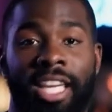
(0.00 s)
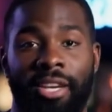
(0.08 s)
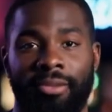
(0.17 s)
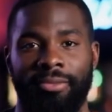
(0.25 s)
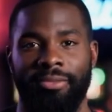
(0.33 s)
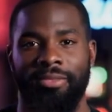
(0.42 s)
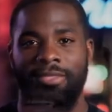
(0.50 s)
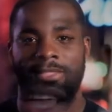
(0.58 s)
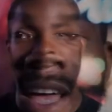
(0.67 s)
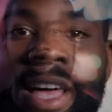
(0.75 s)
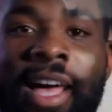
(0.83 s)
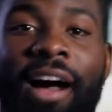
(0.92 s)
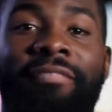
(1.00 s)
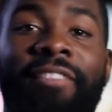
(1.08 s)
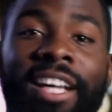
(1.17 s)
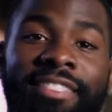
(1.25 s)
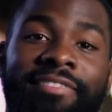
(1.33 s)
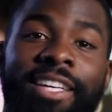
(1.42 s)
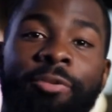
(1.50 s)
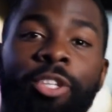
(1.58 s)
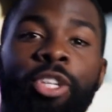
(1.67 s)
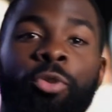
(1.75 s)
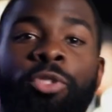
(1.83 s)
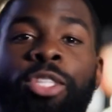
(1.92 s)
settle, effectively
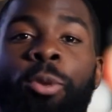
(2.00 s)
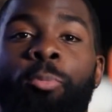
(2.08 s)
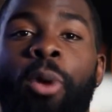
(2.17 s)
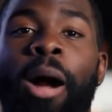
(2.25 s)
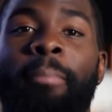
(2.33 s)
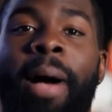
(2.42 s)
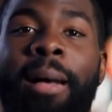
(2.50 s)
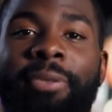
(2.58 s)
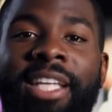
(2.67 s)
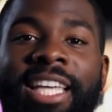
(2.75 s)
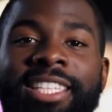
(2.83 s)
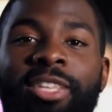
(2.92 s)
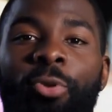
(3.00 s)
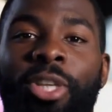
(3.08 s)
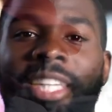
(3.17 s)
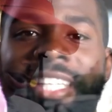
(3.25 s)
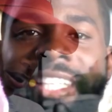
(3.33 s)
reducing the prompt population with